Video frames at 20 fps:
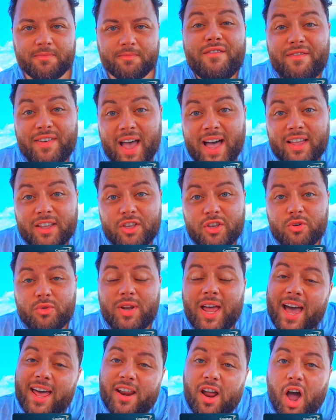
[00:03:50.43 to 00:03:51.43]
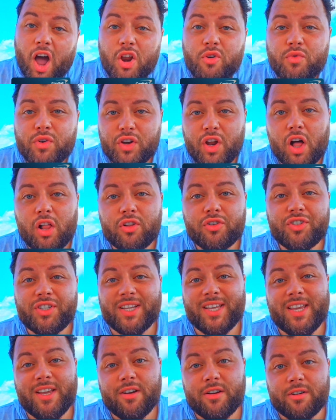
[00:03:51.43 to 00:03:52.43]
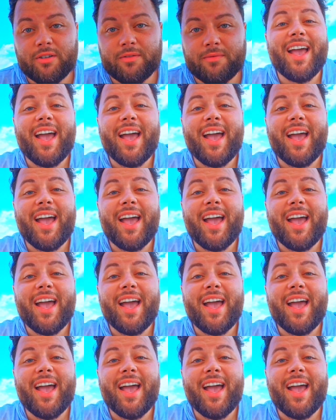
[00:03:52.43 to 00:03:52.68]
valued at $100 a year.